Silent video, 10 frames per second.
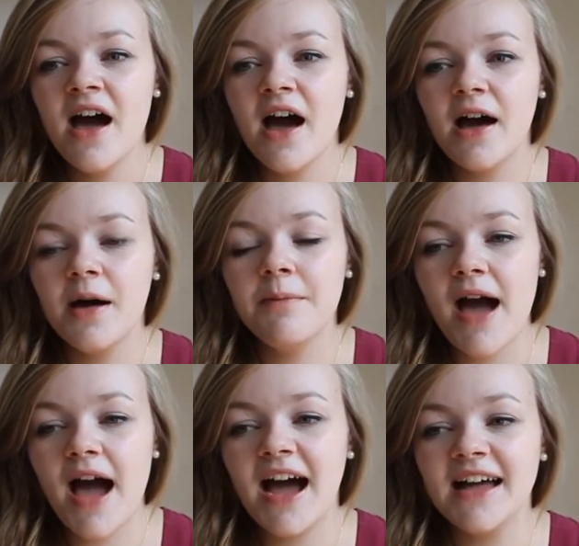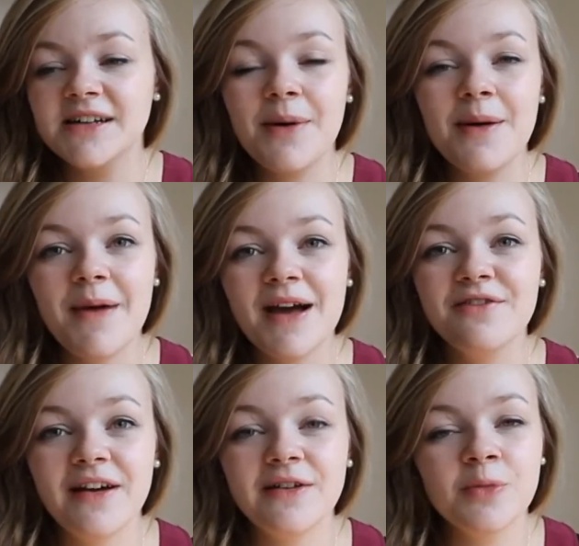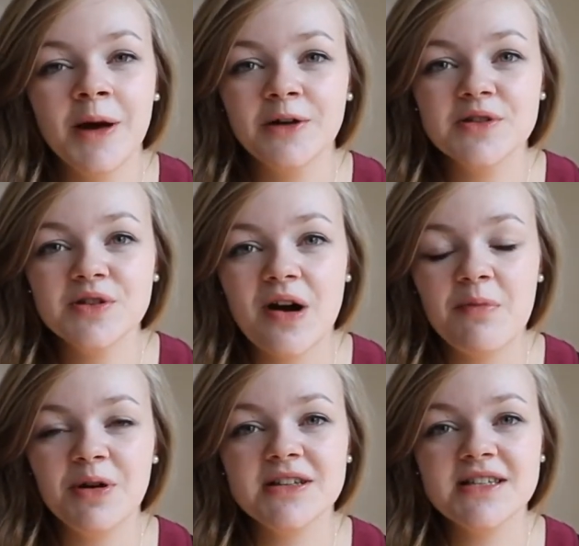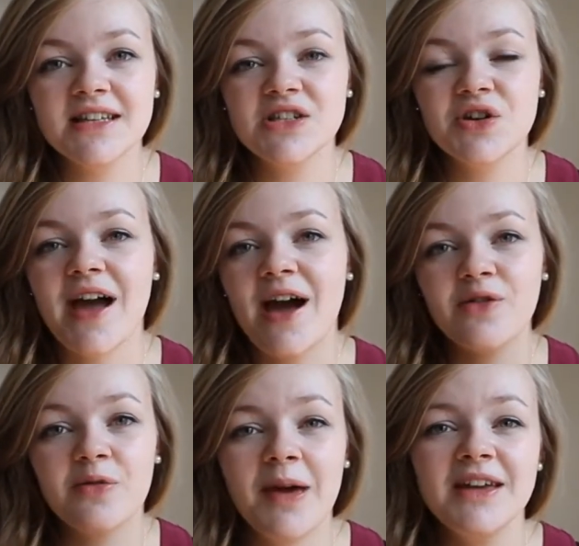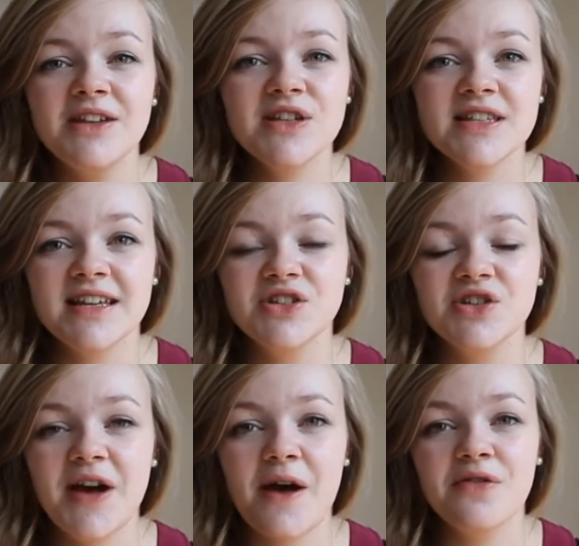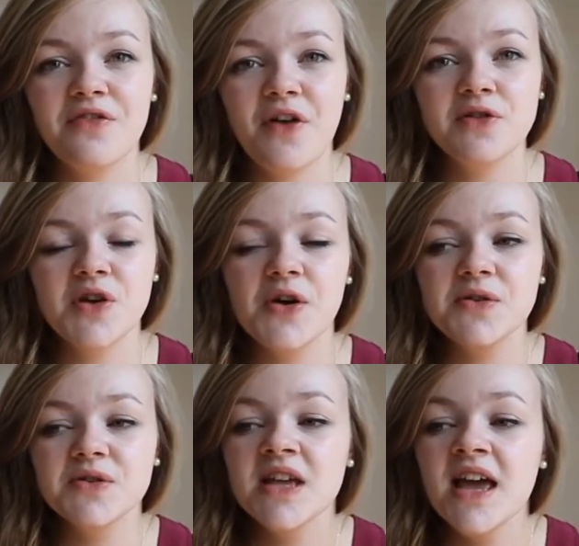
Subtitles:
And I went back and found all my old scrapbooks and took out the pages and took out the photos